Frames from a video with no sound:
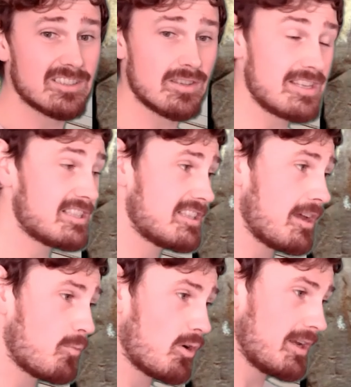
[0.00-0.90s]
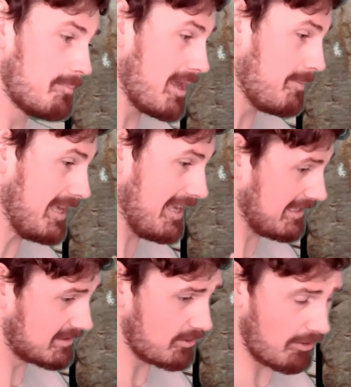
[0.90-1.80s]
So this someone maybe
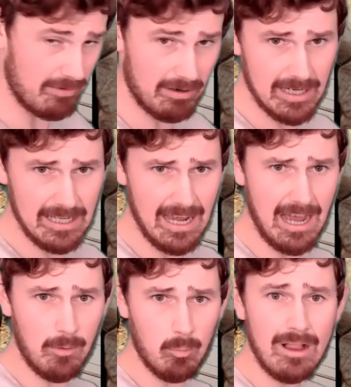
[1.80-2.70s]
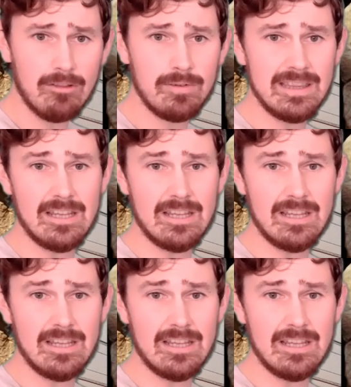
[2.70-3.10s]
is not very uh, wealthy,